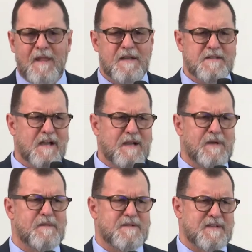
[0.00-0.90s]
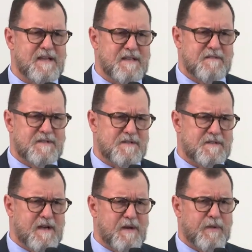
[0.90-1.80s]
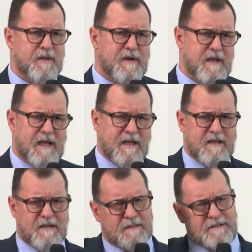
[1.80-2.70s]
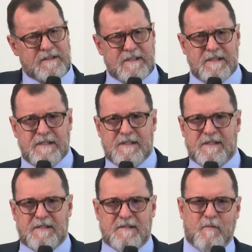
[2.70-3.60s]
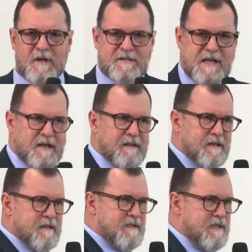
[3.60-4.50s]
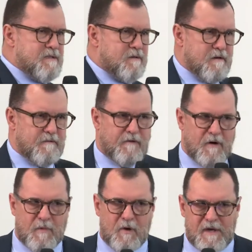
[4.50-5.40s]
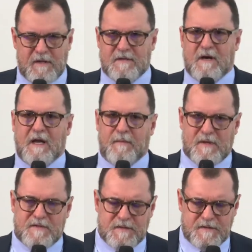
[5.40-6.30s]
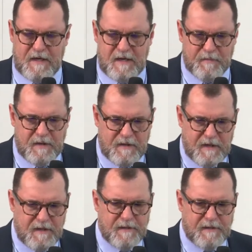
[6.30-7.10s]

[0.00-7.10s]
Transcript: I talk about this idea of sustainability, and I kind of want to take a little detour for a moment and talk about sustainability.